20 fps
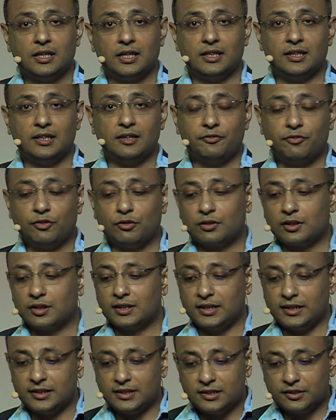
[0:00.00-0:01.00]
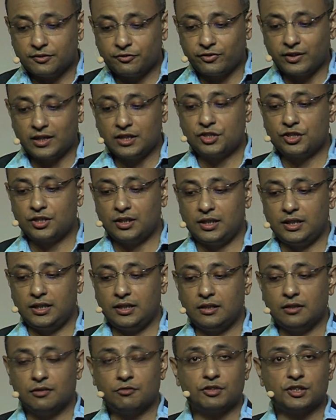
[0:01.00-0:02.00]
and therefore they
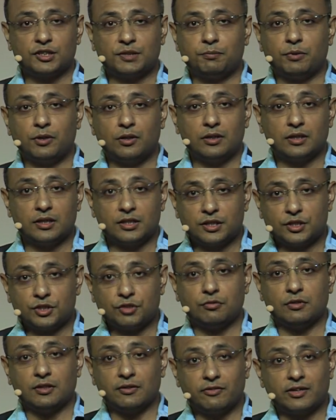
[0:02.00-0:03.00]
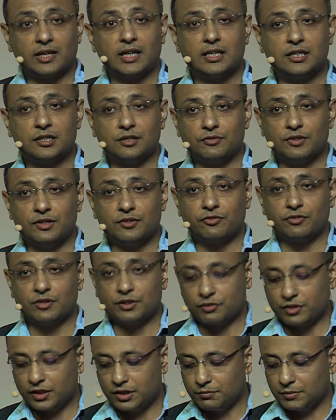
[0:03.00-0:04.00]
differentially respond to a variety of
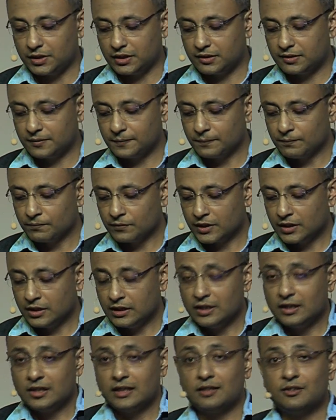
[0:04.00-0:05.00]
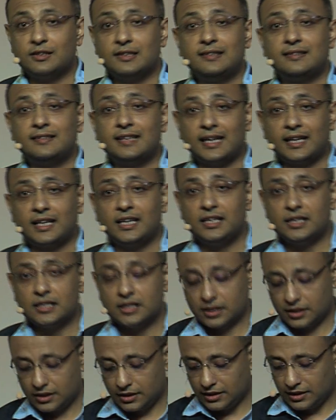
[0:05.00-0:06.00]
different treatments. Now, the second